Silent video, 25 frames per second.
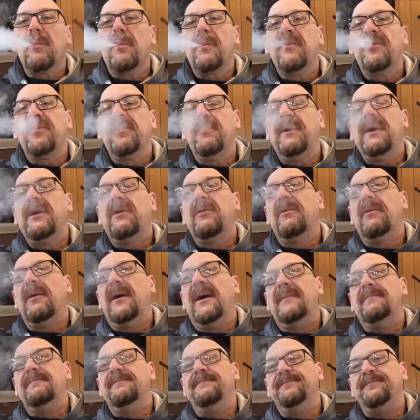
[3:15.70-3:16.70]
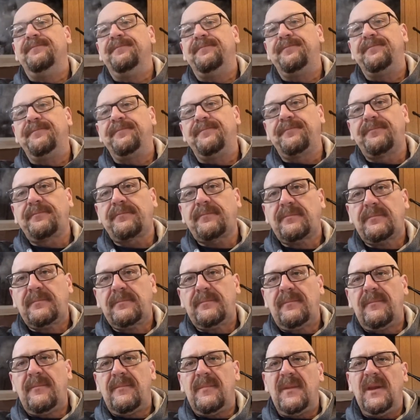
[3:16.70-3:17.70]
So we grew up,
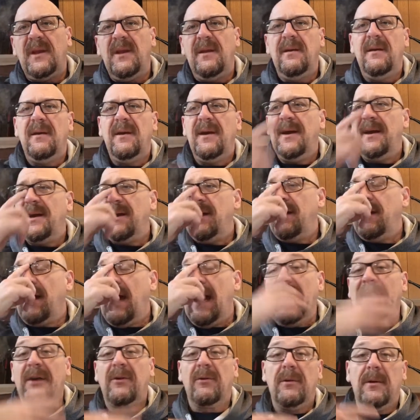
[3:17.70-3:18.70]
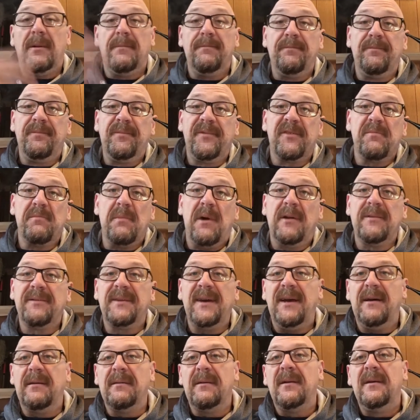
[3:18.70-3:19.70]
I, I grew up, small
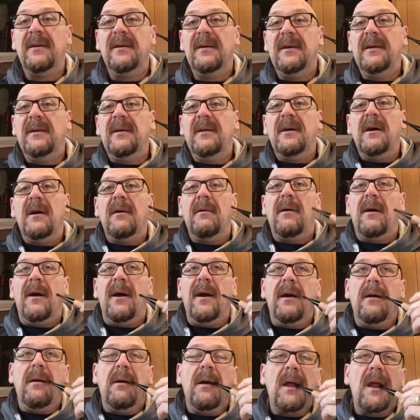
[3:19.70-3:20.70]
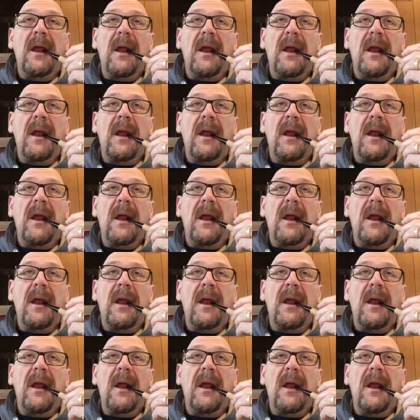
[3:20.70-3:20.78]
town, Ohio.